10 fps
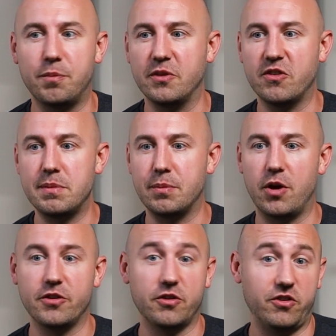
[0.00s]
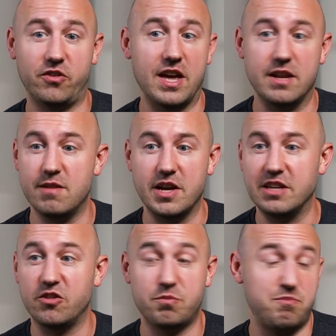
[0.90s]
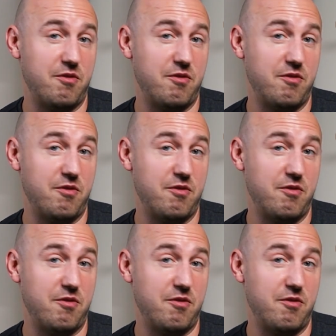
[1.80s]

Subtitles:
but some people also just said no, he just